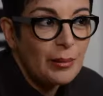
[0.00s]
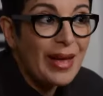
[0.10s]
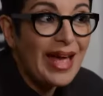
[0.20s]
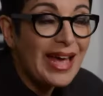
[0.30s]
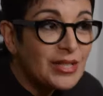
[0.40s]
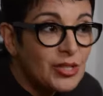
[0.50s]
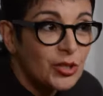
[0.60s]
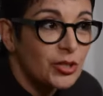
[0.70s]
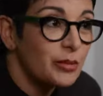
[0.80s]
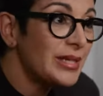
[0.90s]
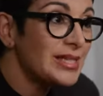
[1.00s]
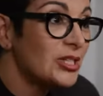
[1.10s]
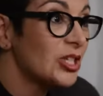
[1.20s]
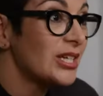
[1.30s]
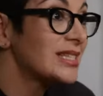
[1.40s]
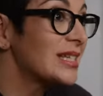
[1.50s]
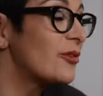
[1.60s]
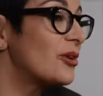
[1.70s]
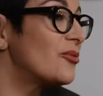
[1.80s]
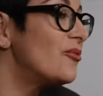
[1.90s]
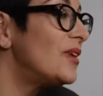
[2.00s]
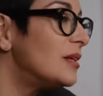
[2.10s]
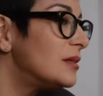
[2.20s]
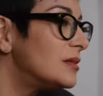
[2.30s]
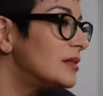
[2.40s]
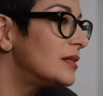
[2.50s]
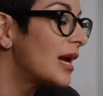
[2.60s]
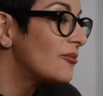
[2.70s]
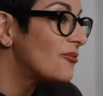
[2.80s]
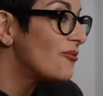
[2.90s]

Pastured means the chickens live on fields, not in